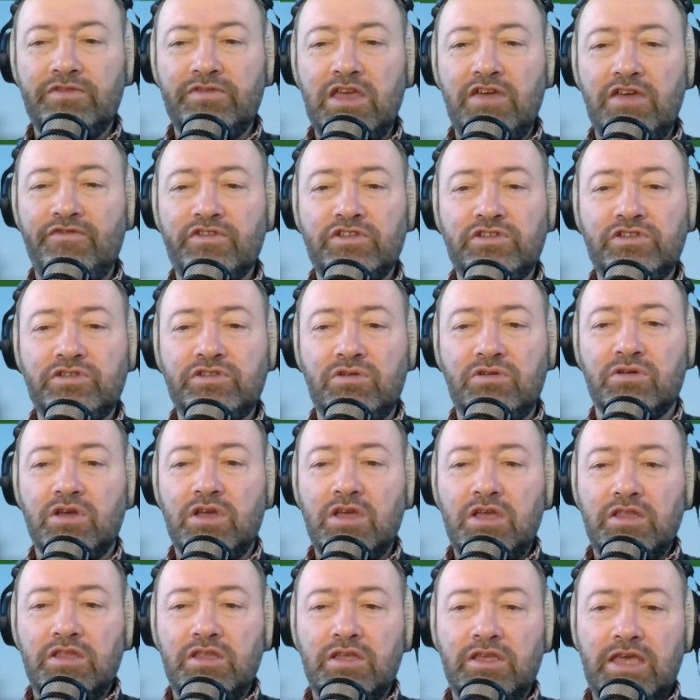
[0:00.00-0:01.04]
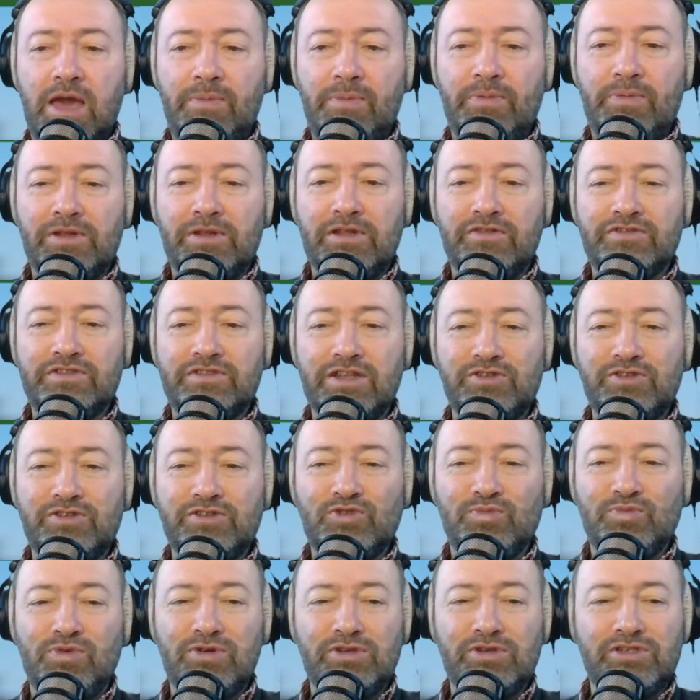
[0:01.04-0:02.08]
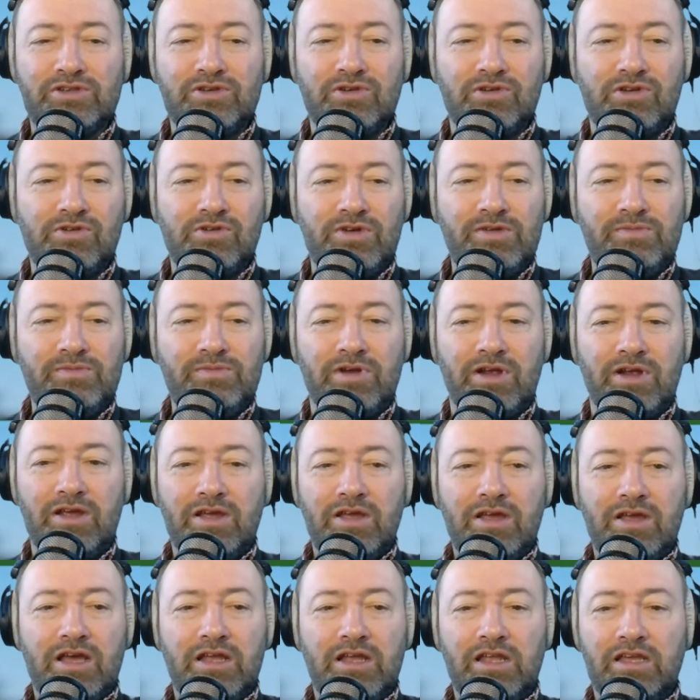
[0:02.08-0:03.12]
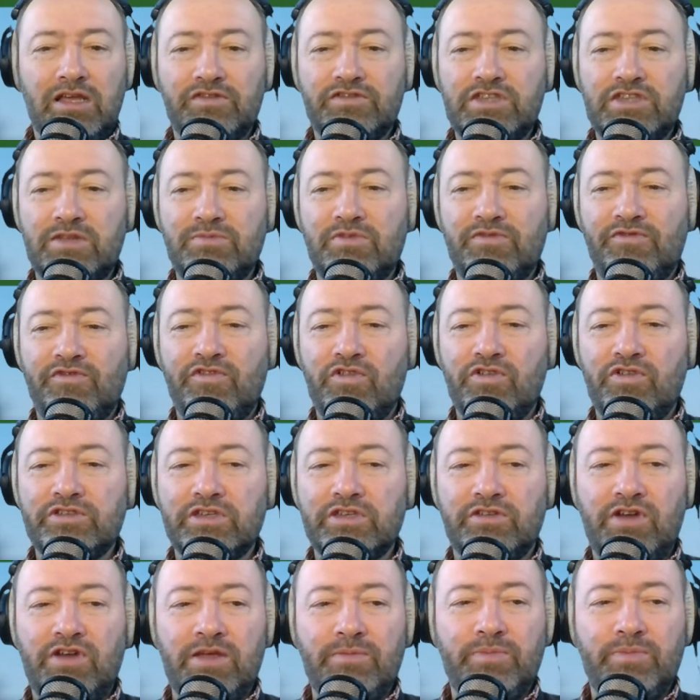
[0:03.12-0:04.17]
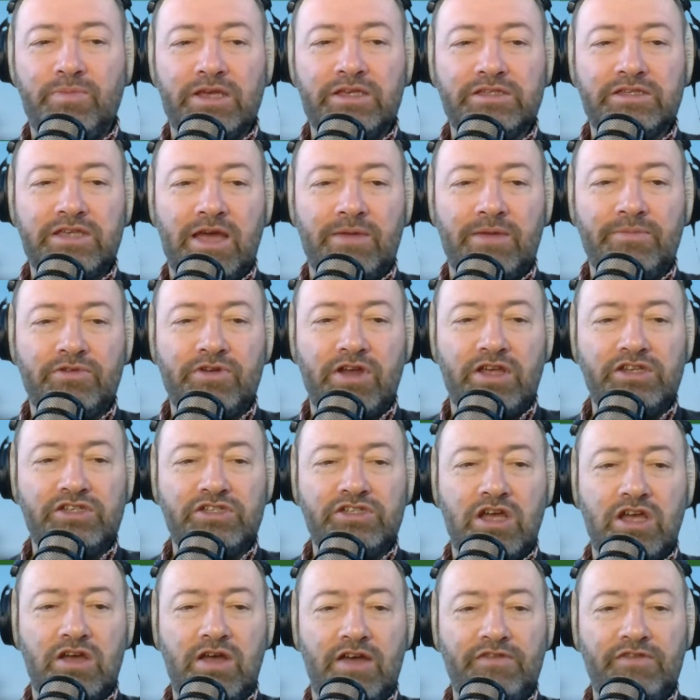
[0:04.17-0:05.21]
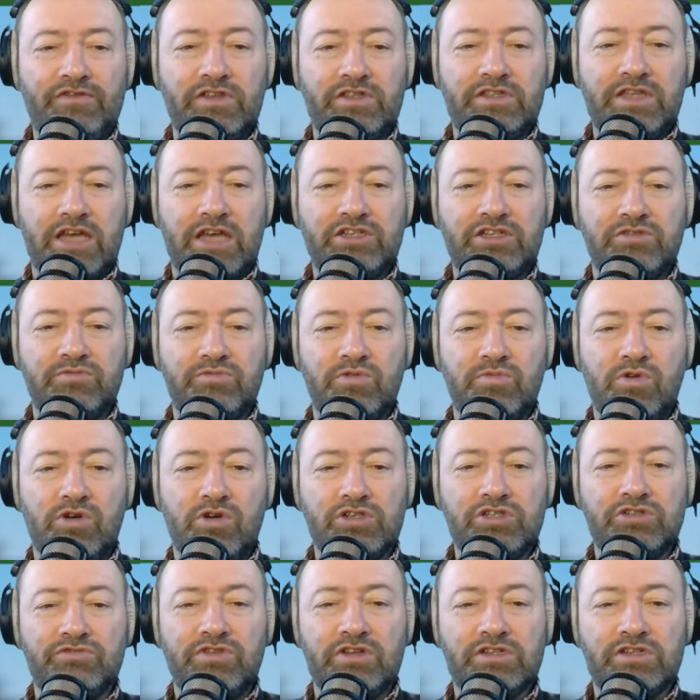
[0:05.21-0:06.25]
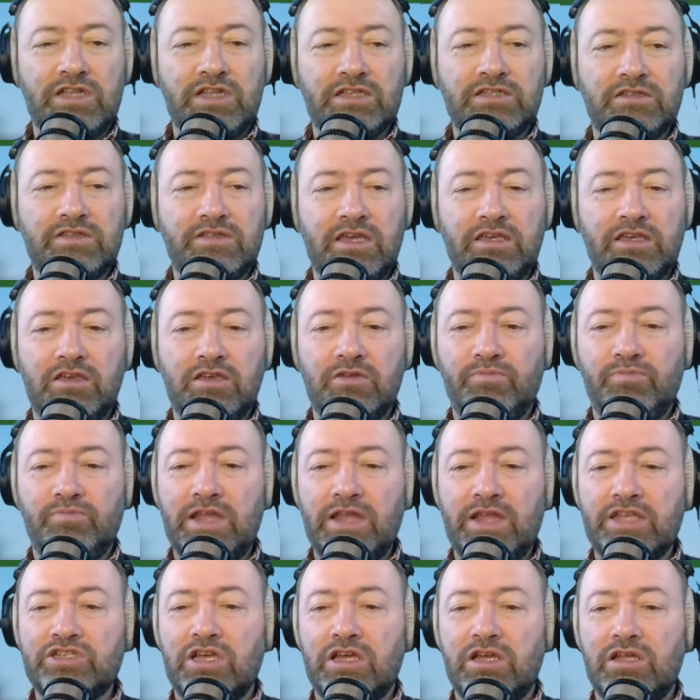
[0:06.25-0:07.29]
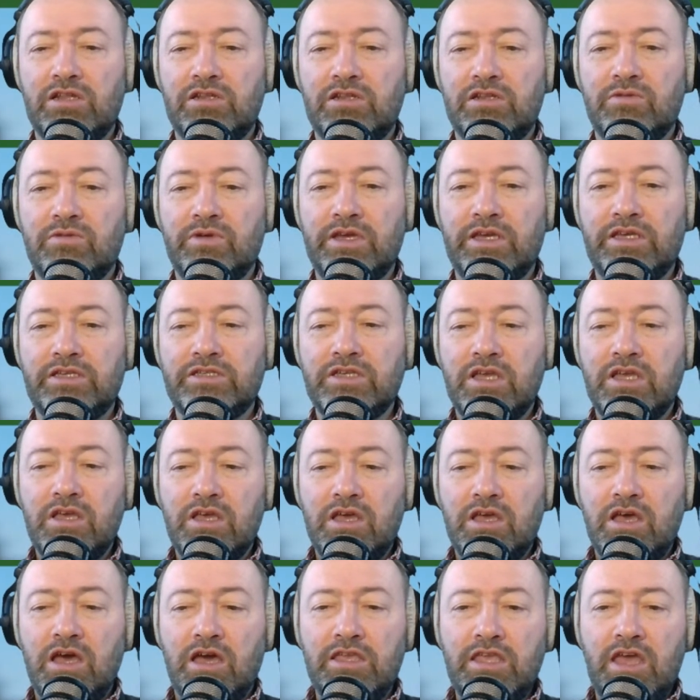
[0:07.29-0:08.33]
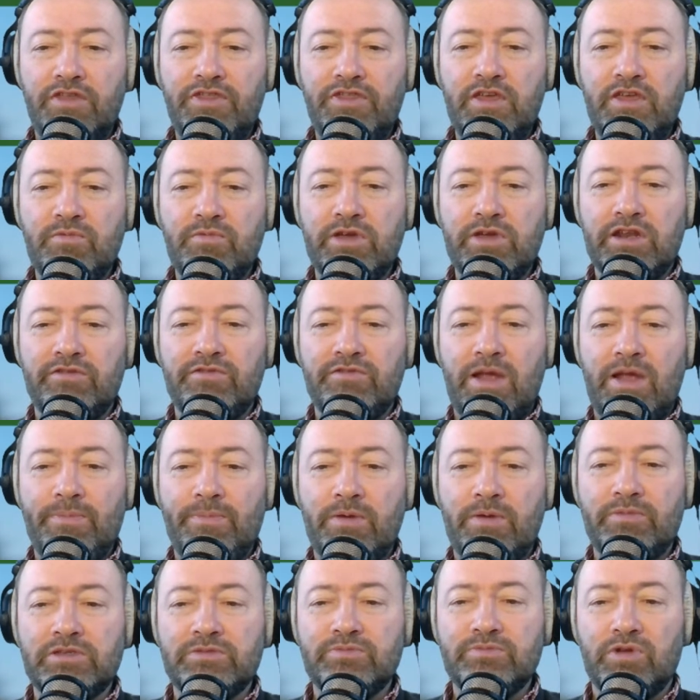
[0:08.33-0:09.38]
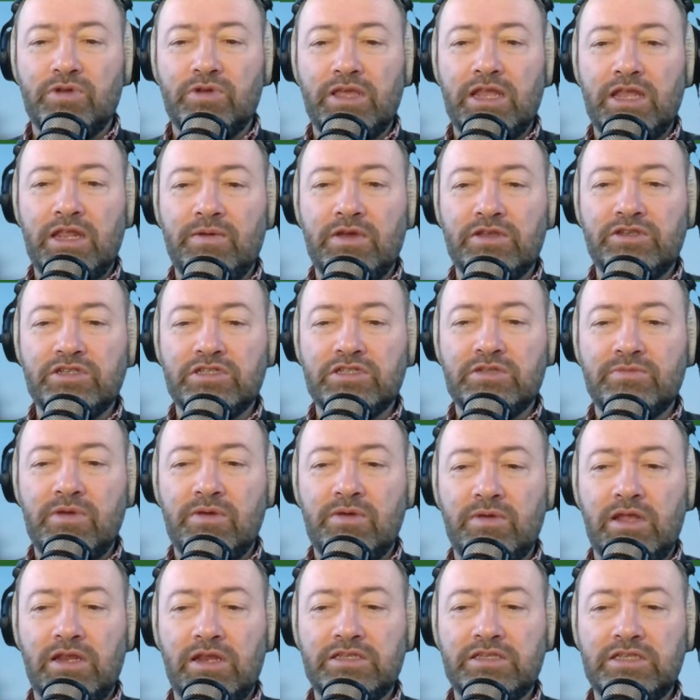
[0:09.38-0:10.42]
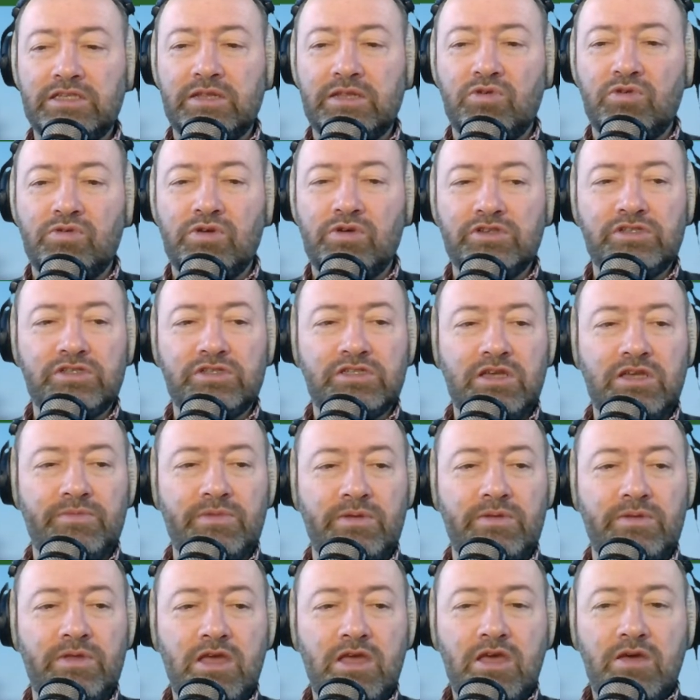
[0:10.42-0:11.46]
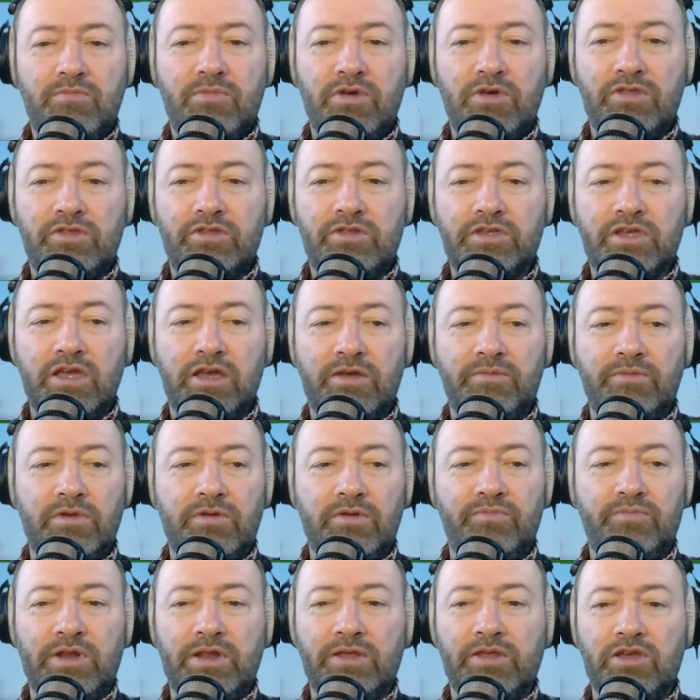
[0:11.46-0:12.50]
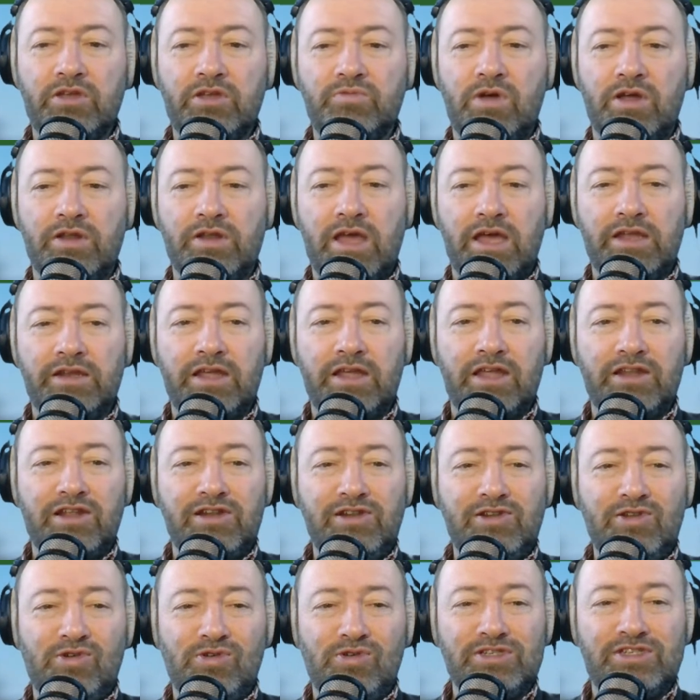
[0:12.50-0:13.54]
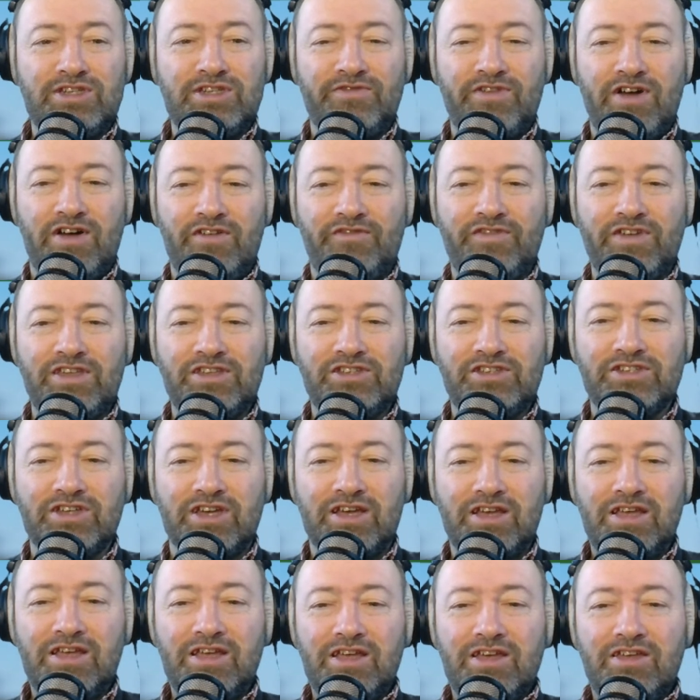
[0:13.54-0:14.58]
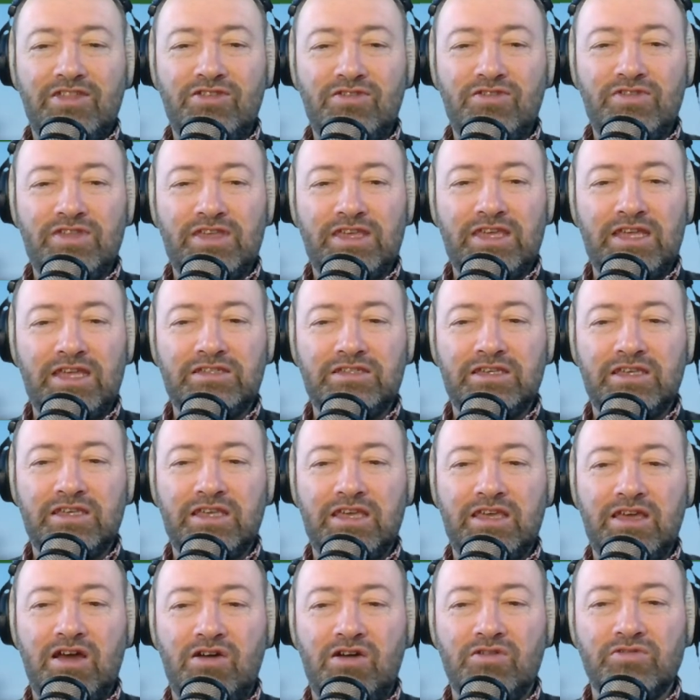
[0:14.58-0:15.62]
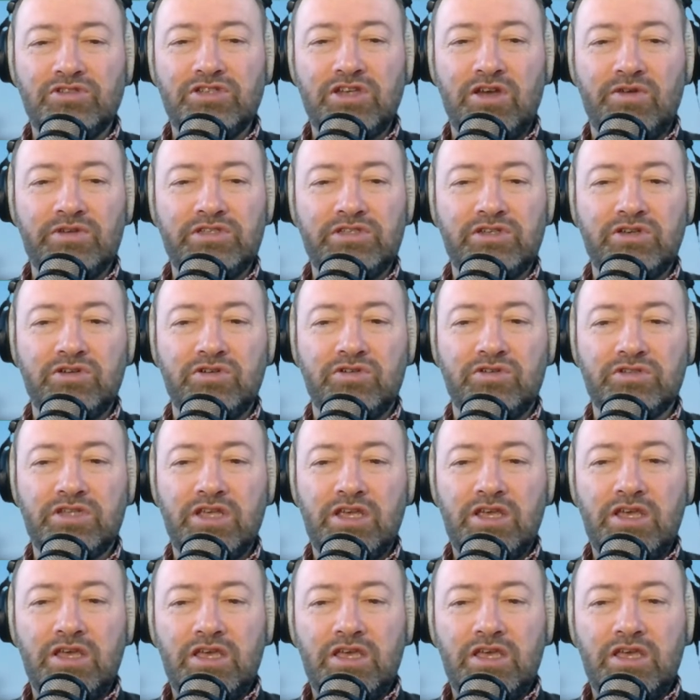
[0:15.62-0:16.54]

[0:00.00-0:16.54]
Yeah, for sure. The capital of Central Portugal, Coimbra. Like I've said before, it's a great base camp. Great show. Have to dash and we'll watch the rest later. Thank you. Pleasure, Louise. Yeah, I think we're going to wrap up this morning anyway in just a moment, unless any more questions come in. But been a good one and a launch of our feature through the Quinta Keyhole. Show us yours.